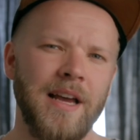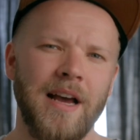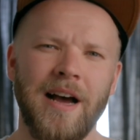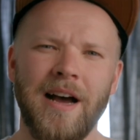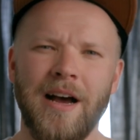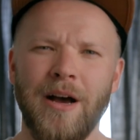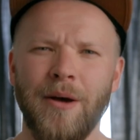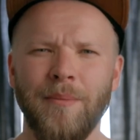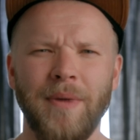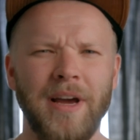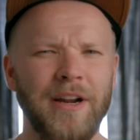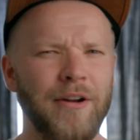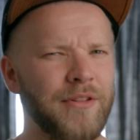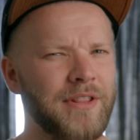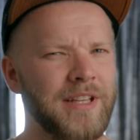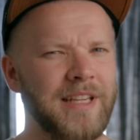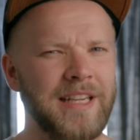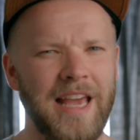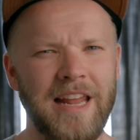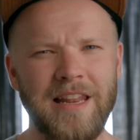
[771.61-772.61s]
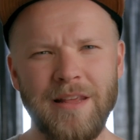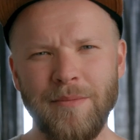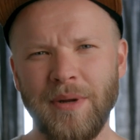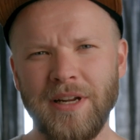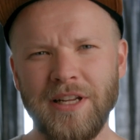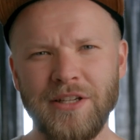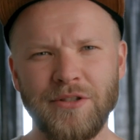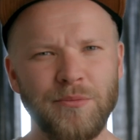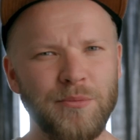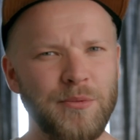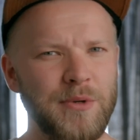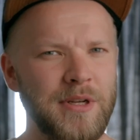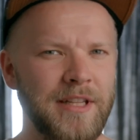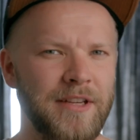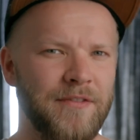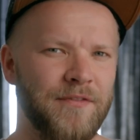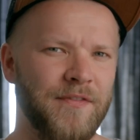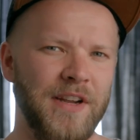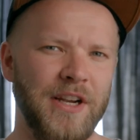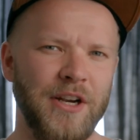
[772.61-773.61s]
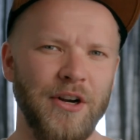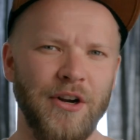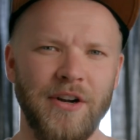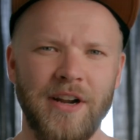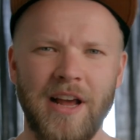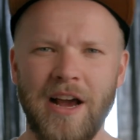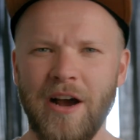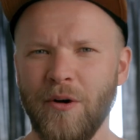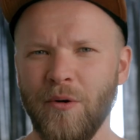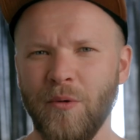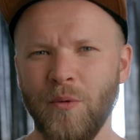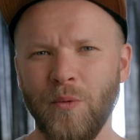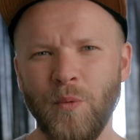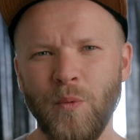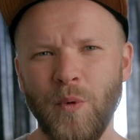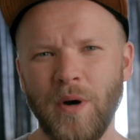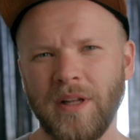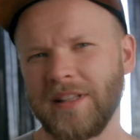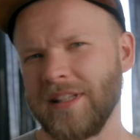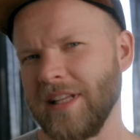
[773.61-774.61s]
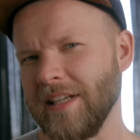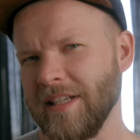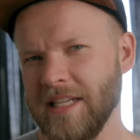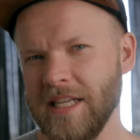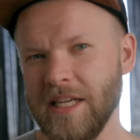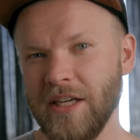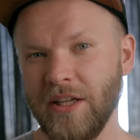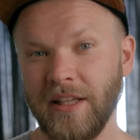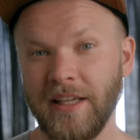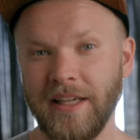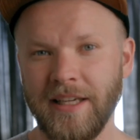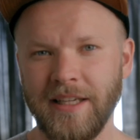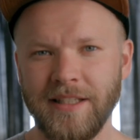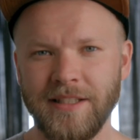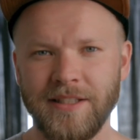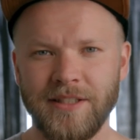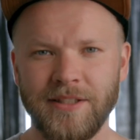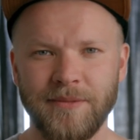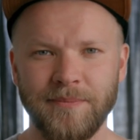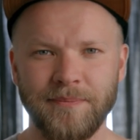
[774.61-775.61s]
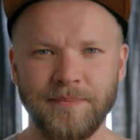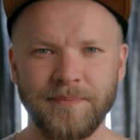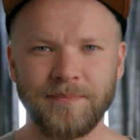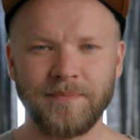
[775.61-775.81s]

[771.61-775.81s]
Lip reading: I don't think anybody's really figured out what the deal is.